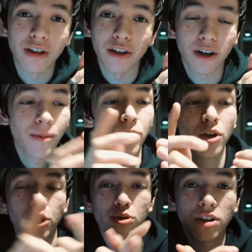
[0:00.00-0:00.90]
everything, okay?
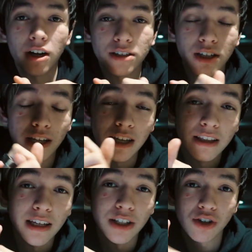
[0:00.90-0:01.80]
You use content in
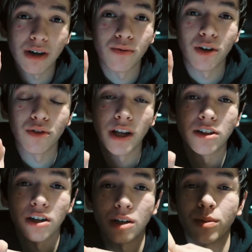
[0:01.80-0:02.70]
the Instagram funnel that I
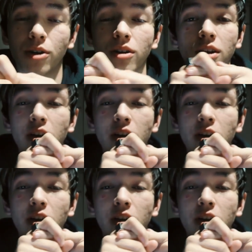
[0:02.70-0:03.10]
talk about,